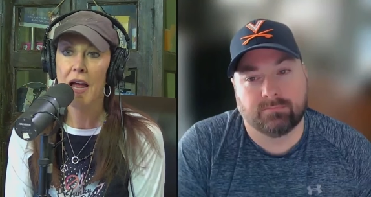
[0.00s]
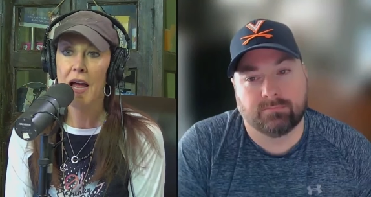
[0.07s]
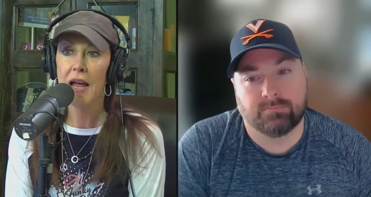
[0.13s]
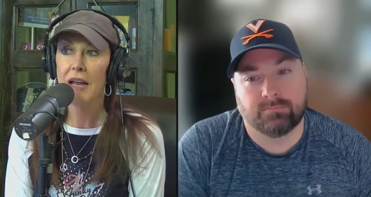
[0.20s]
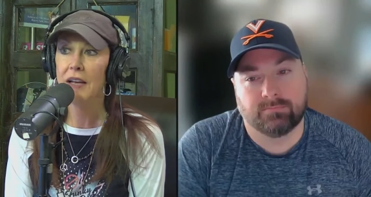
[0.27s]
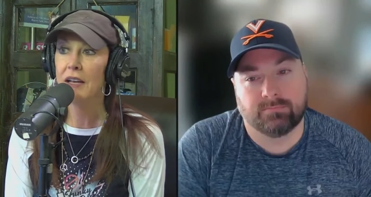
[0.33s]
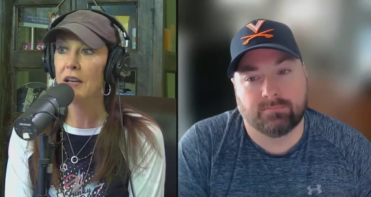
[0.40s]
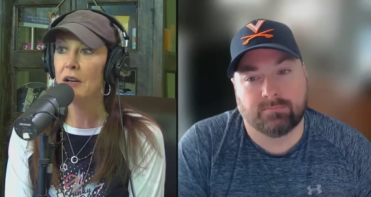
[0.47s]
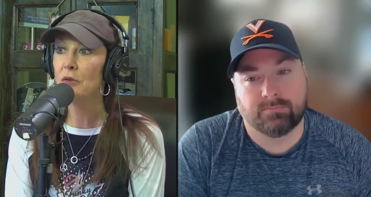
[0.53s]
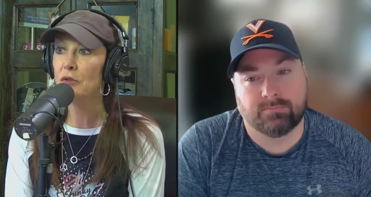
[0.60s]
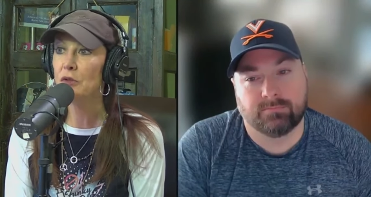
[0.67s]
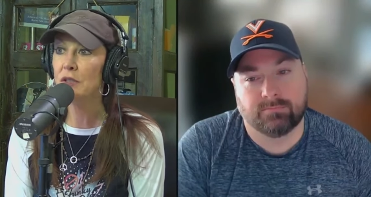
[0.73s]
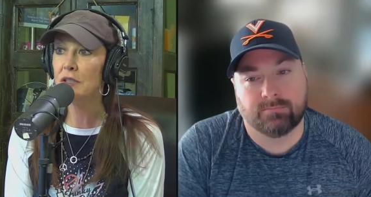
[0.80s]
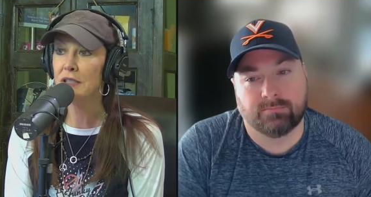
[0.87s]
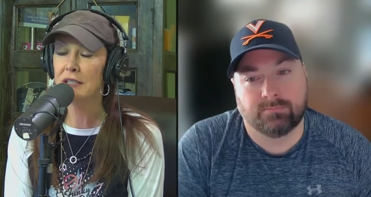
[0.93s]
Speaker 1: And you know
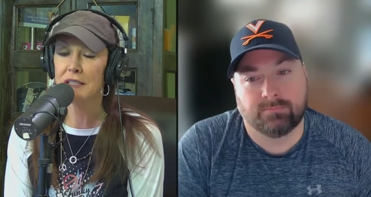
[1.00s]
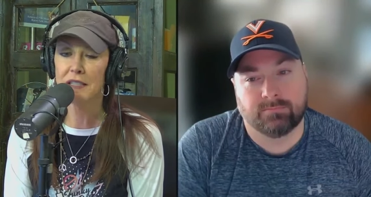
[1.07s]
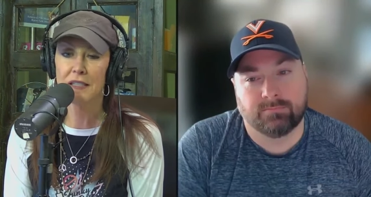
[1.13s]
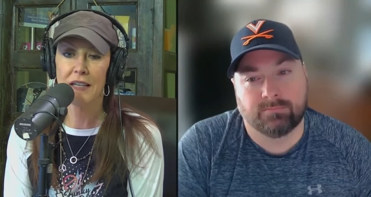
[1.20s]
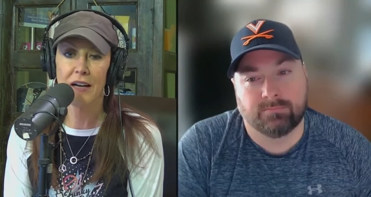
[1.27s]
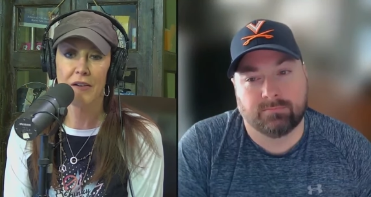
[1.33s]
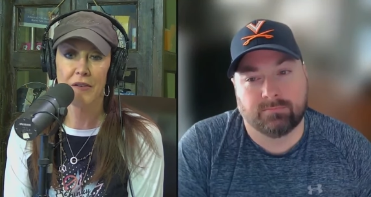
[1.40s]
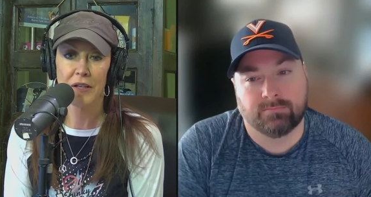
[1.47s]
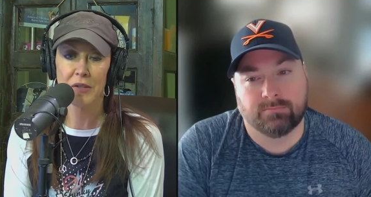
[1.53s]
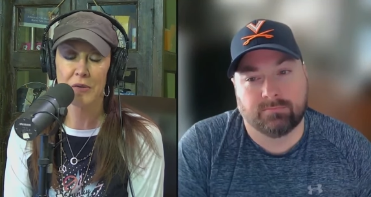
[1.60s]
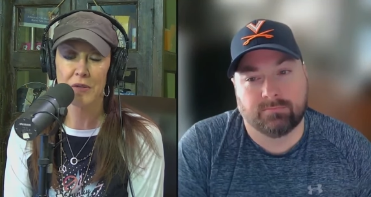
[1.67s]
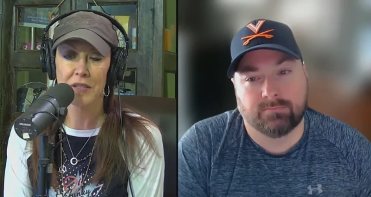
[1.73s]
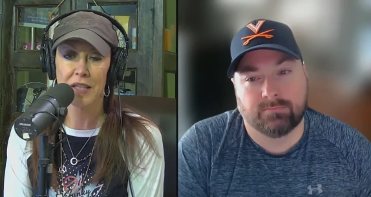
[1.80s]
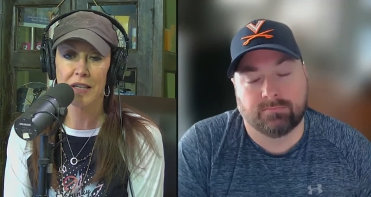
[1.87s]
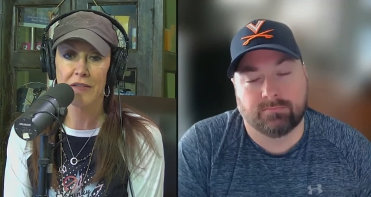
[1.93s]
Tristan Snell,
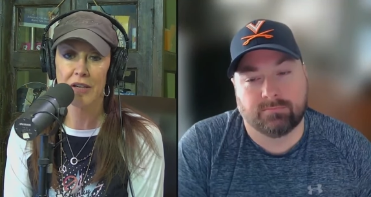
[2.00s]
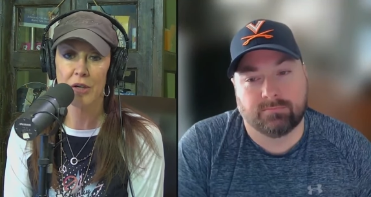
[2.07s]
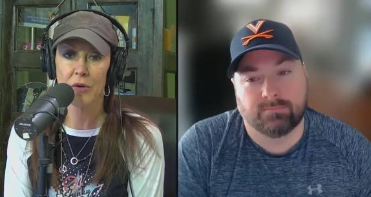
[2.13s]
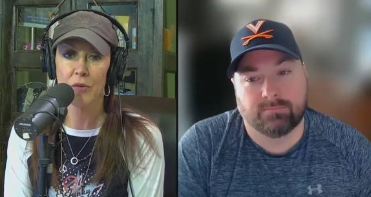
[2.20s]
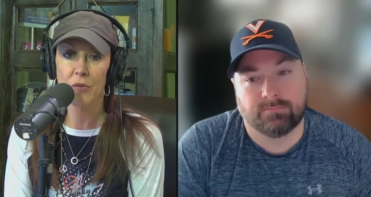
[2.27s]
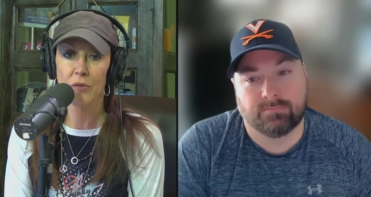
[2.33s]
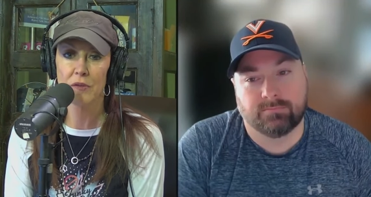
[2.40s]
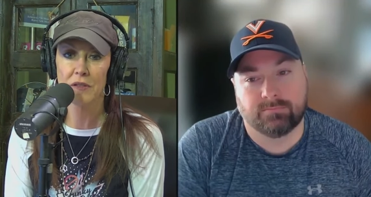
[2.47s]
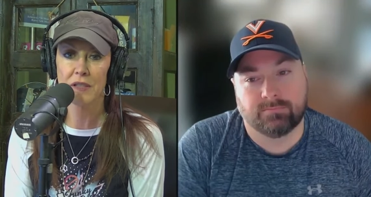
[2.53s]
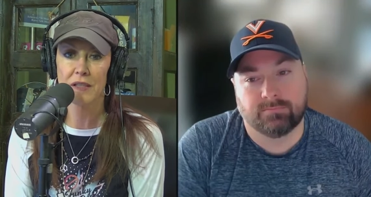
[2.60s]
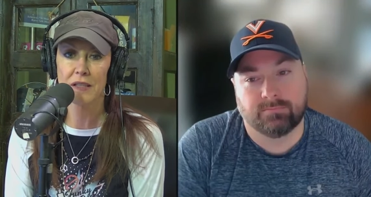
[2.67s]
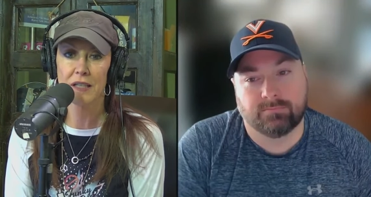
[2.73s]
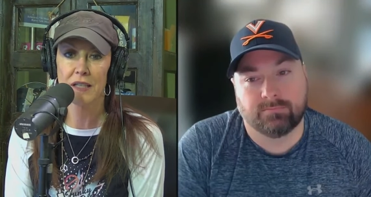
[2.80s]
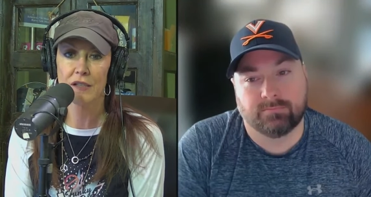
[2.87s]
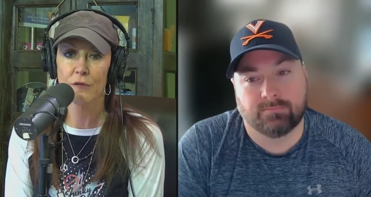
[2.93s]
interestingly, who
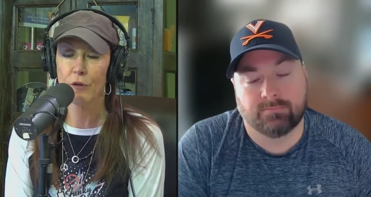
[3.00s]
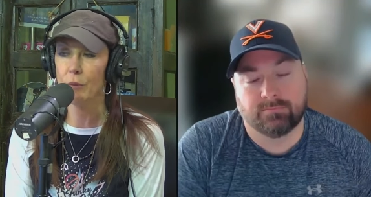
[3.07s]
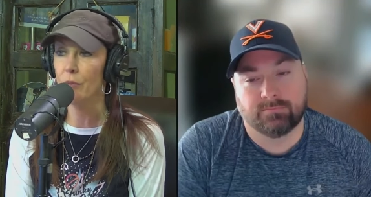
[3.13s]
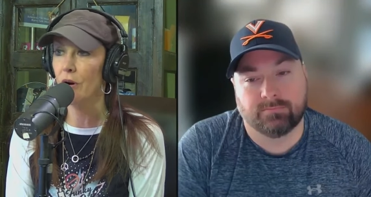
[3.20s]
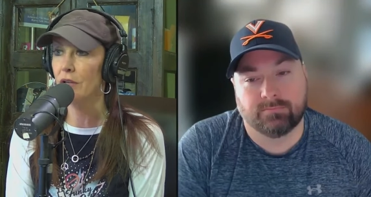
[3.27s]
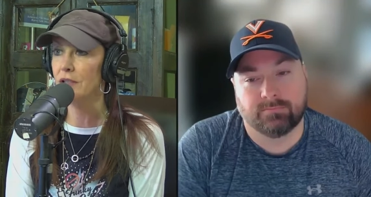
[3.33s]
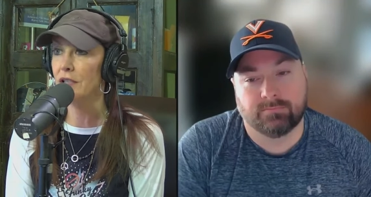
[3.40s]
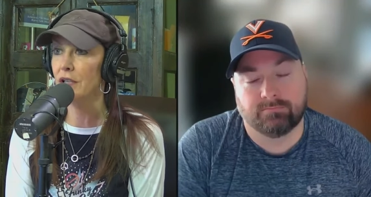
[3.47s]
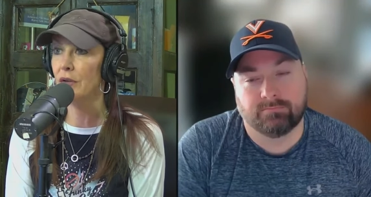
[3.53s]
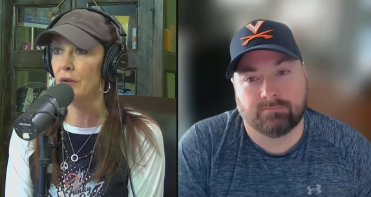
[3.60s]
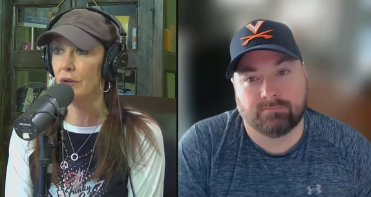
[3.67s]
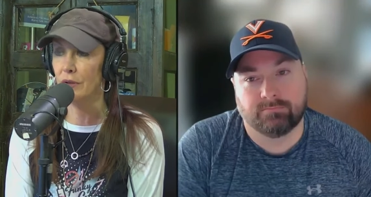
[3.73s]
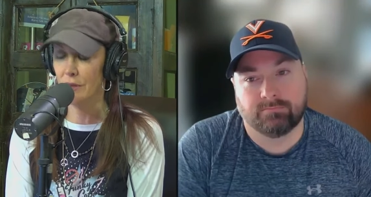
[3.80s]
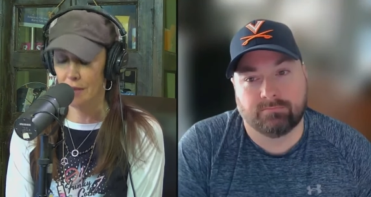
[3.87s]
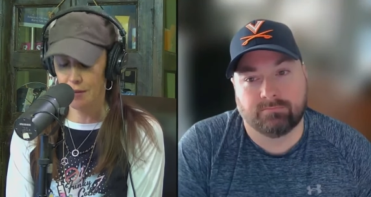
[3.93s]
successfully
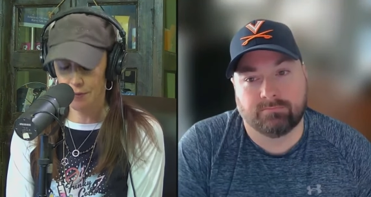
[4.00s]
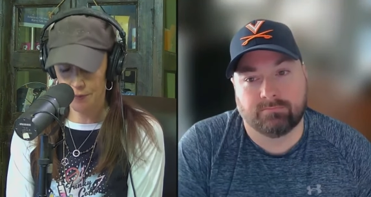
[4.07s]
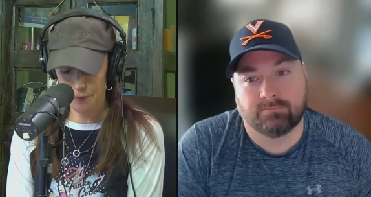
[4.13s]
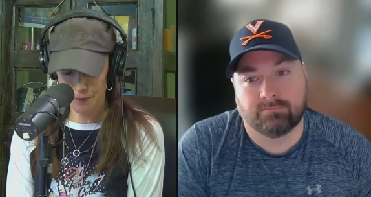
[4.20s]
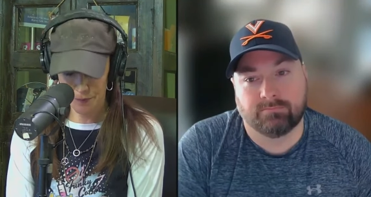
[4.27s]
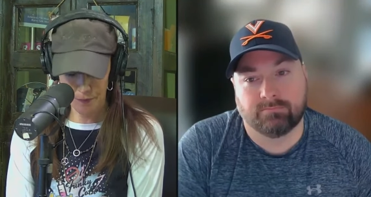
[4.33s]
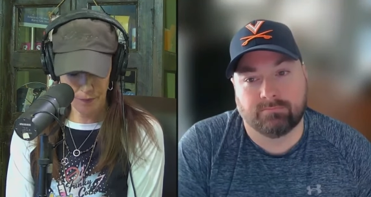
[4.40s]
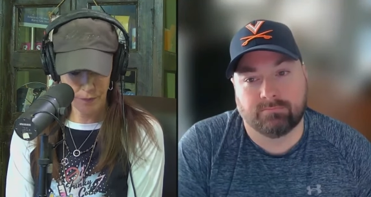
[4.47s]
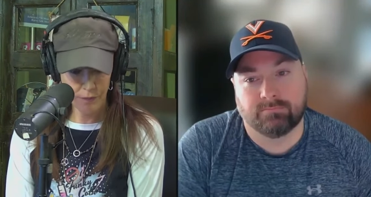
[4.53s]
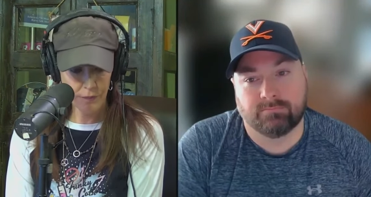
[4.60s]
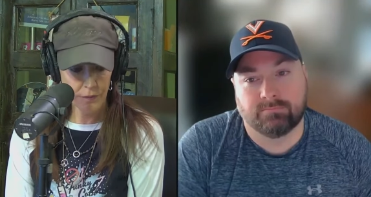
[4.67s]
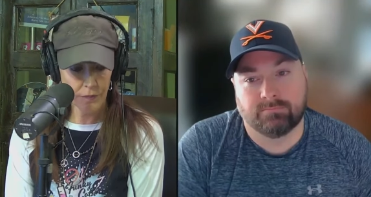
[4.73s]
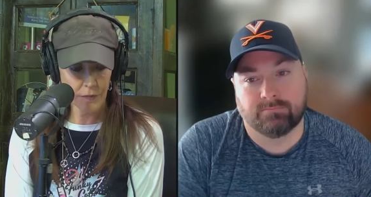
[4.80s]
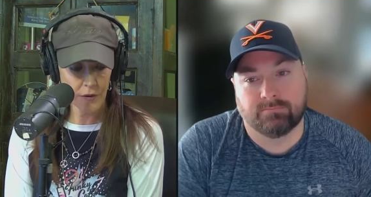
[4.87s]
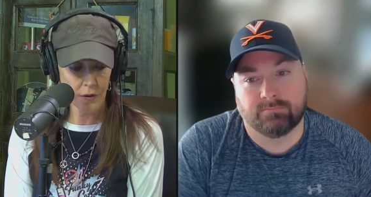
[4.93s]
prosecuted um,
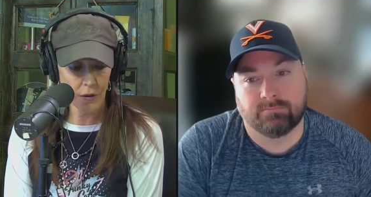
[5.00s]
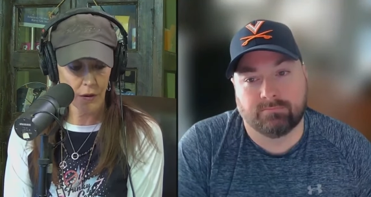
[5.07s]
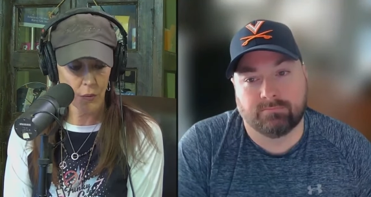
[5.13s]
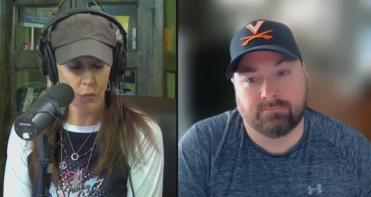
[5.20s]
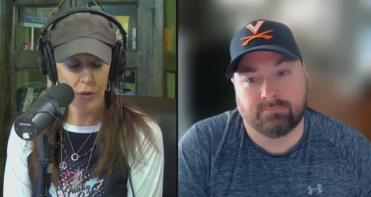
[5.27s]
uh, what